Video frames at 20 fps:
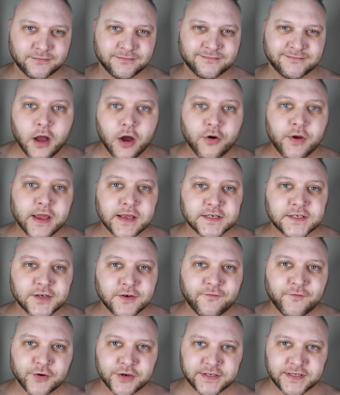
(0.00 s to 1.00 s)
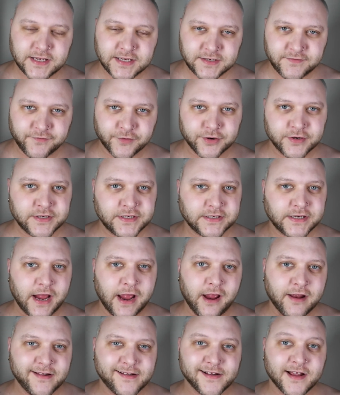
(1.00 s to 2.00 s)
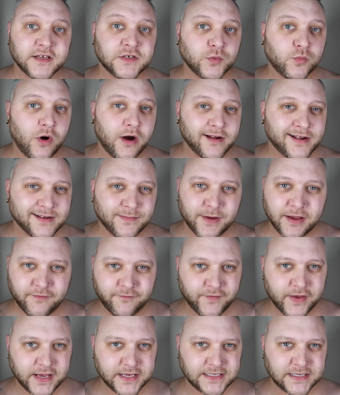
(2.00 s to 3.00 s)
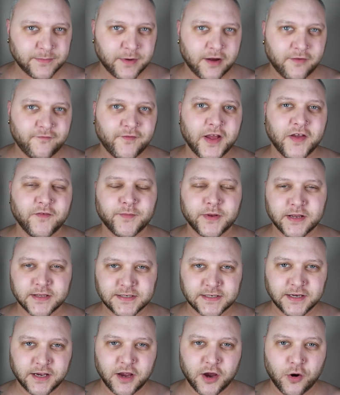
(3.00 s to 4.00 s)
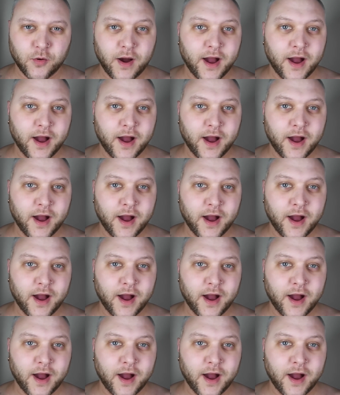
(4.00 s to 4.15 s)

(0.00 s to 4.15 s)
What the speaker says: Okay, so first things first, I just washed my face about 5 minutes ago.